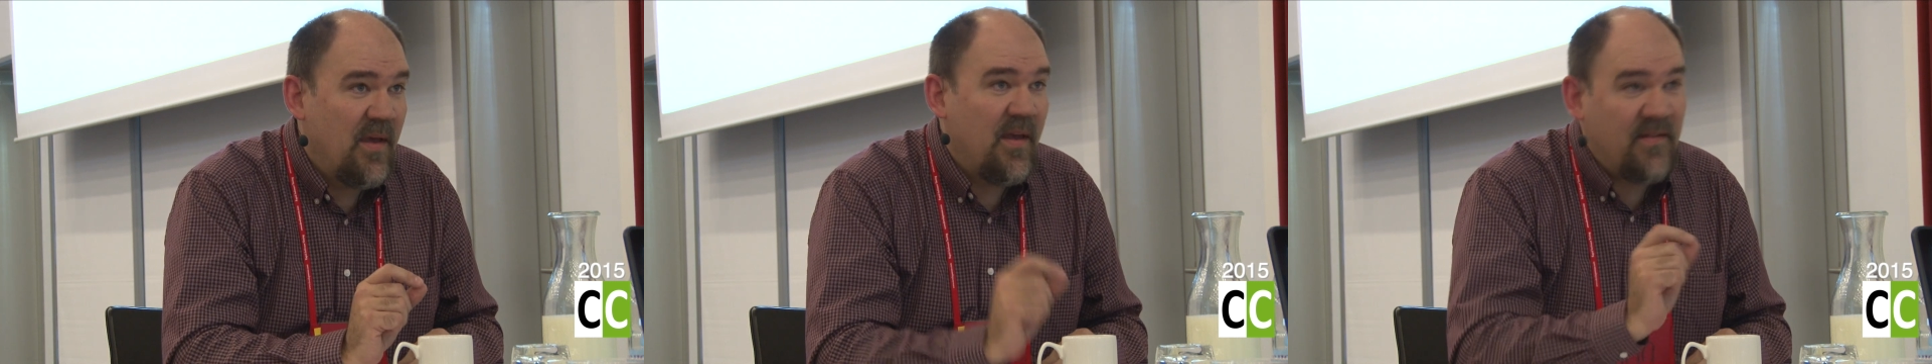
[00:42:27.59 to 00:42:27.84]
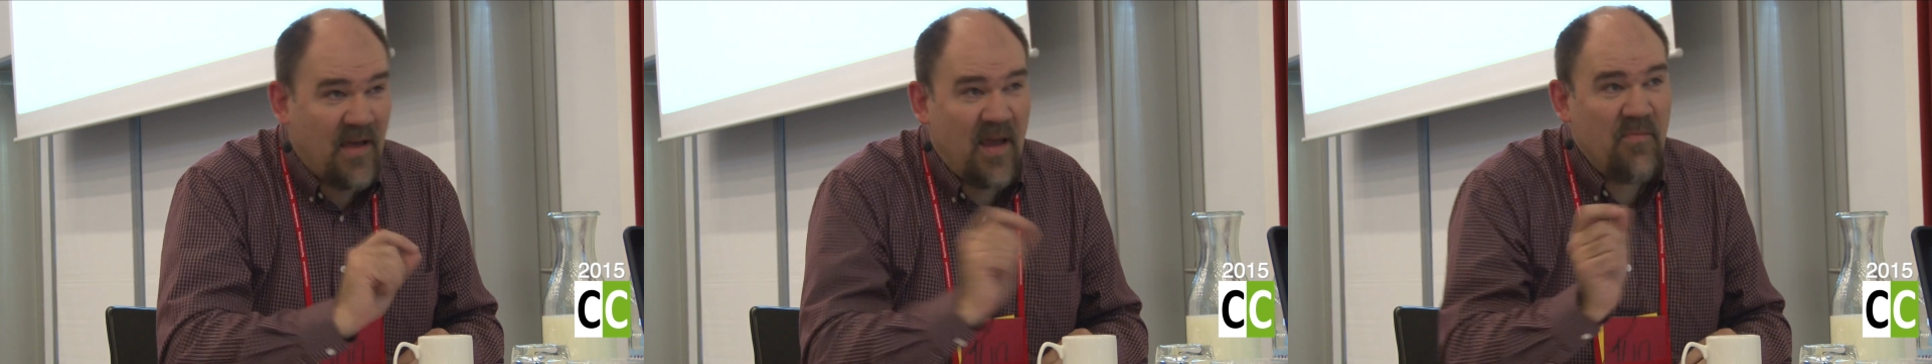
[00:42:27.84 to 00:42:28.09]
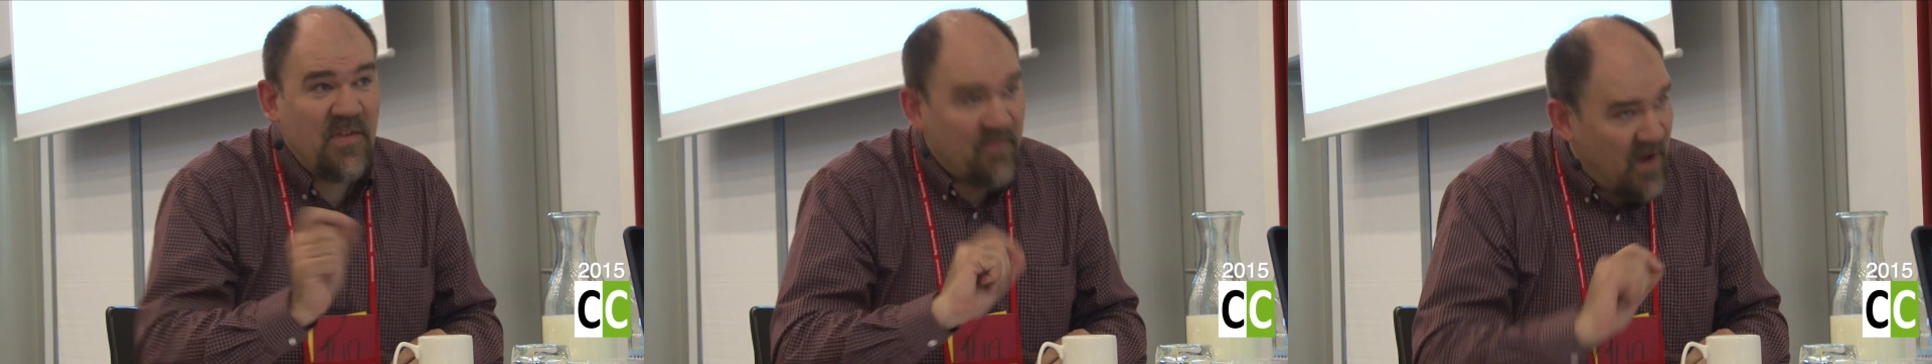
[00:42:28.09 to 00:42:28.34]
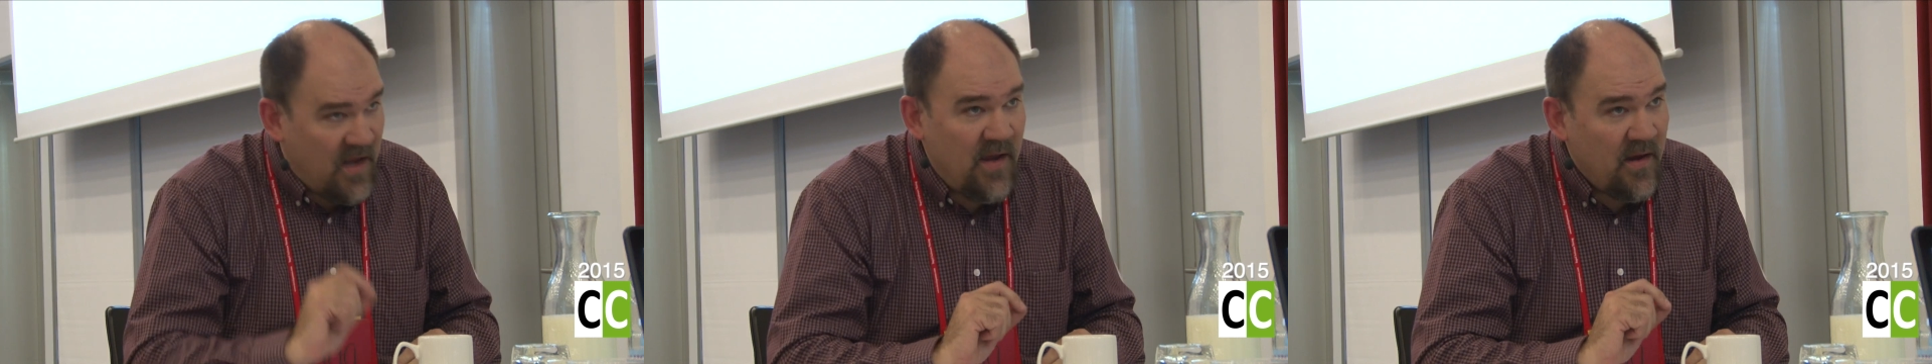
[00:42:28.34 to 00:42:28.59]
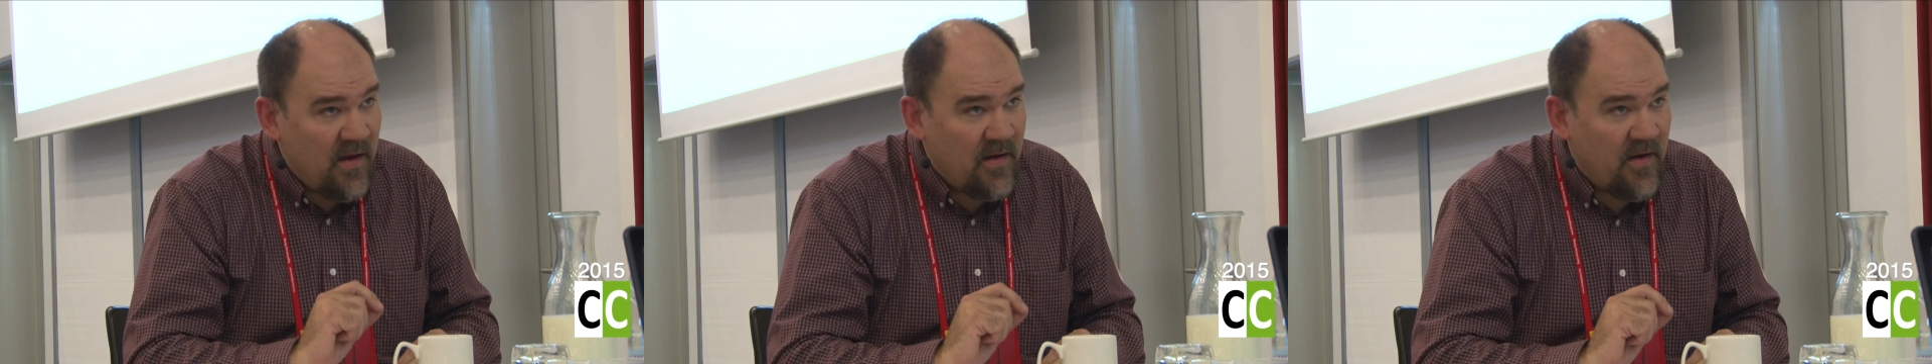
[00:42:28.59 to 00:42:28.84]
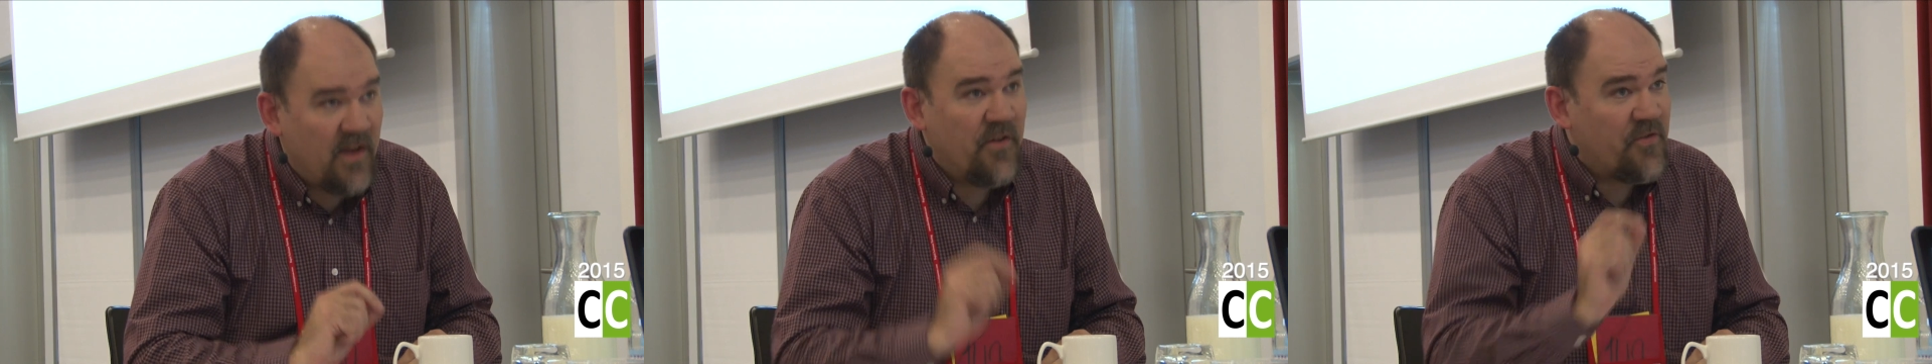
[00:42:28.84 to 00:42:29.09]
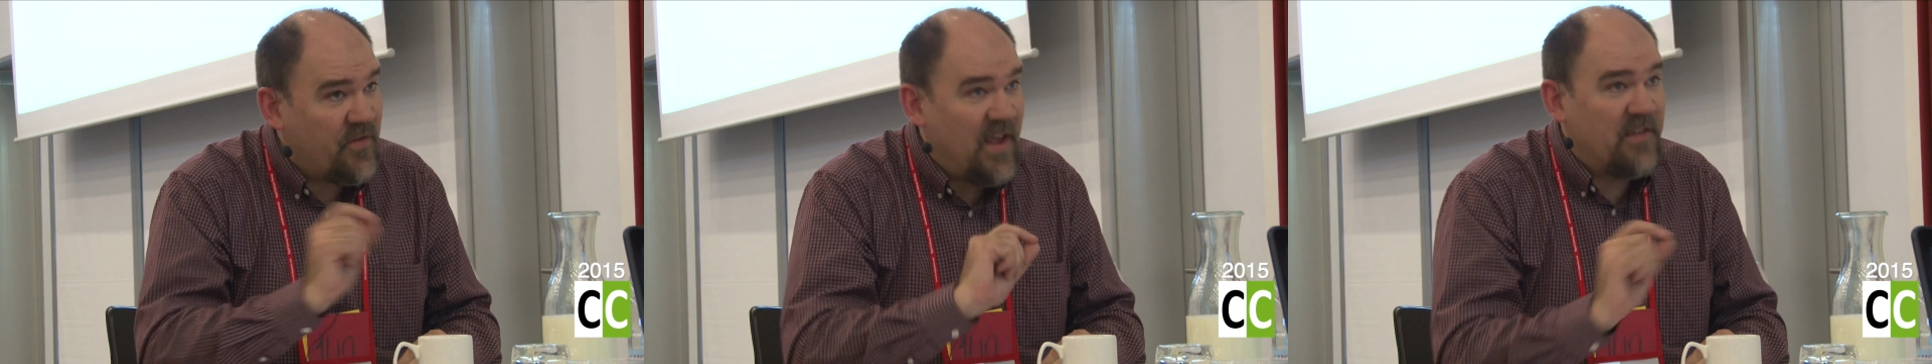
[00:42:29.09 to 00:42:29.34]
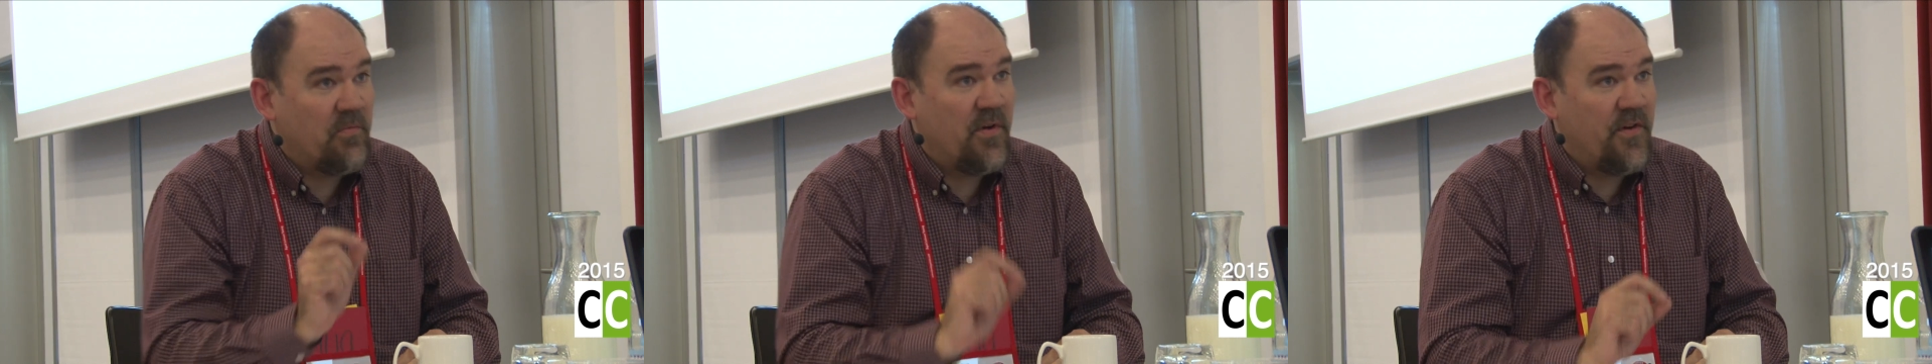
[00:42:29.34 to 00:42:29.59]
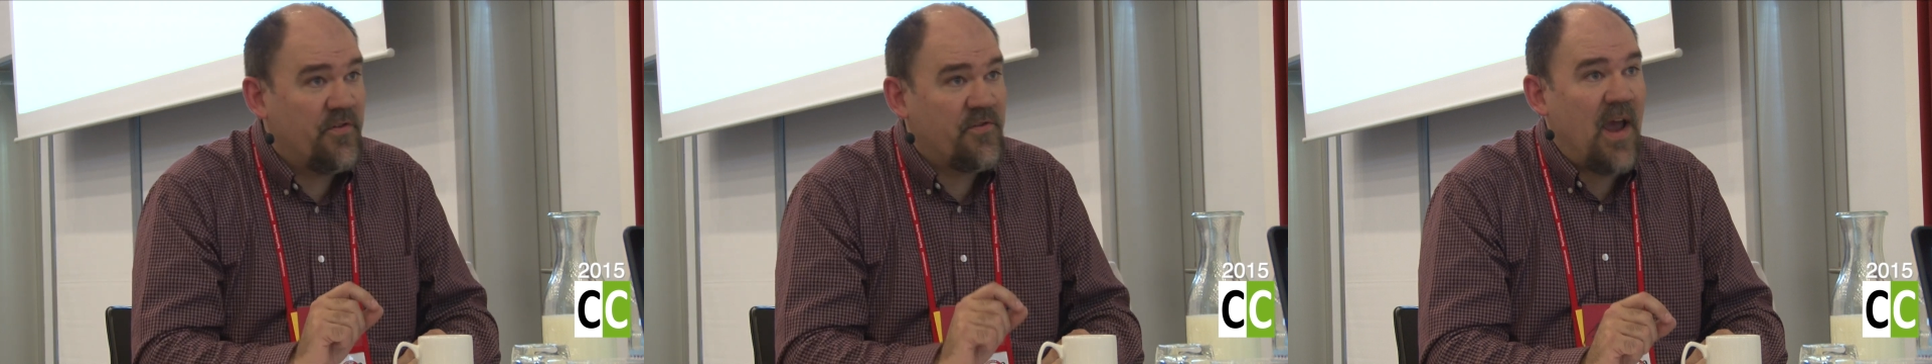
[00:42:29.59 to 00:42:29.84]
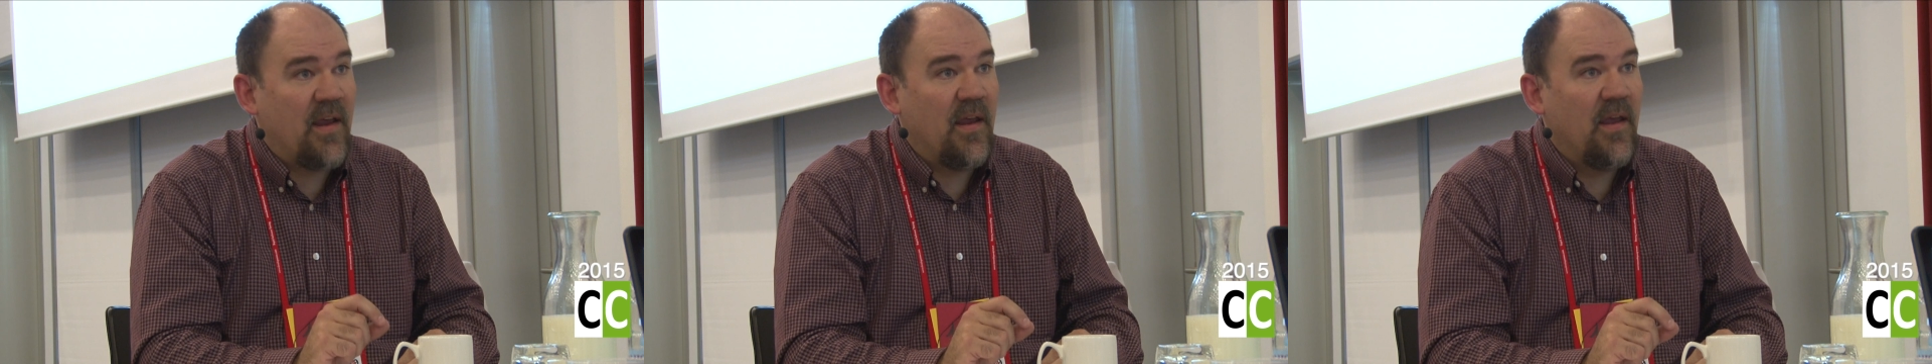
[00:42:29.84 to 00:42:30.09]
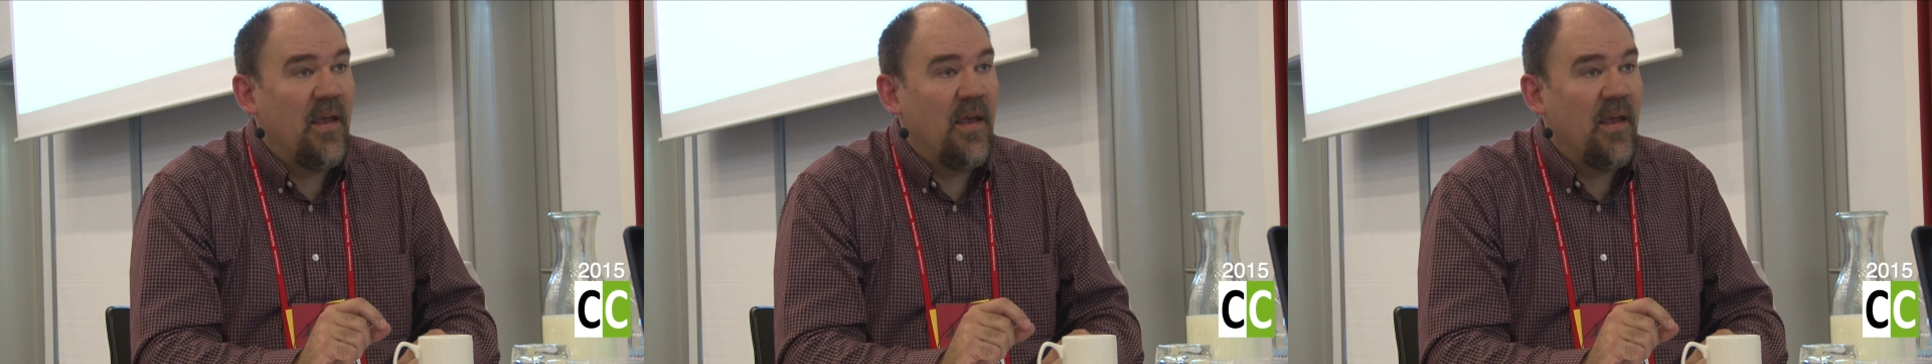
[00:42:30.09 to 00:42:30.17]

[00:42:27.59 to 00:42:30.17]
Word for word: And time is money, and that's what you're tracking.